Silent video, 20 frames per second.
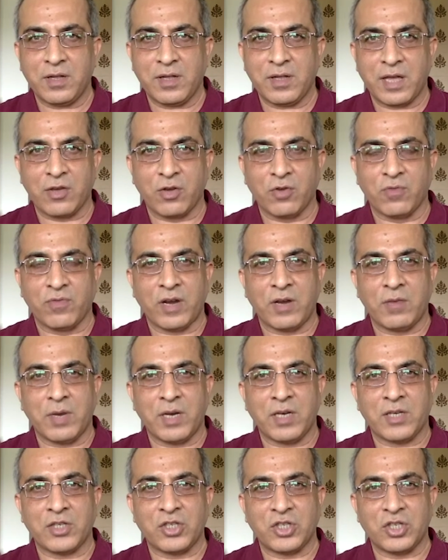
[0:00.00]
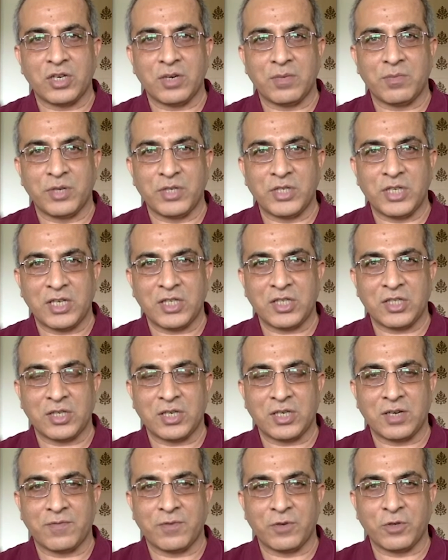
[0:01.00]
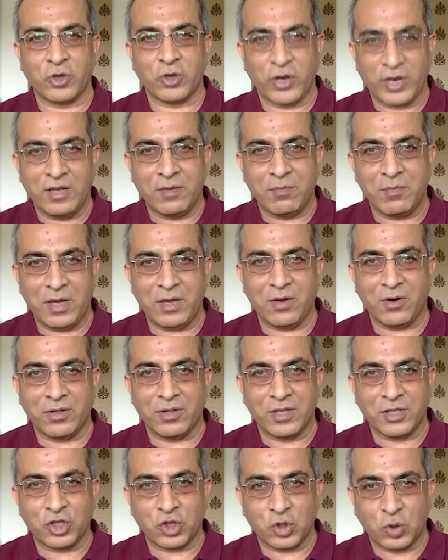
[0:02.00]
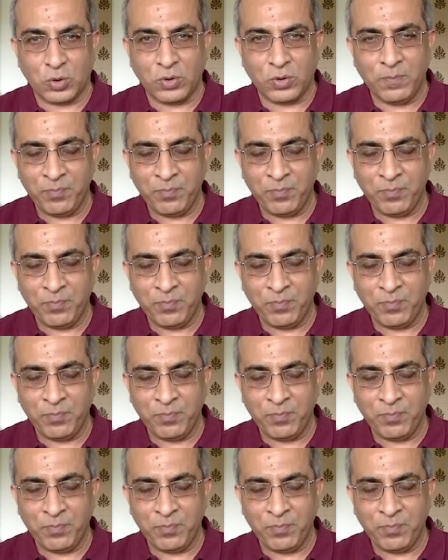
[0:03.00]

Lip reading: Thank you very much, Brijesh, for joining me on this show.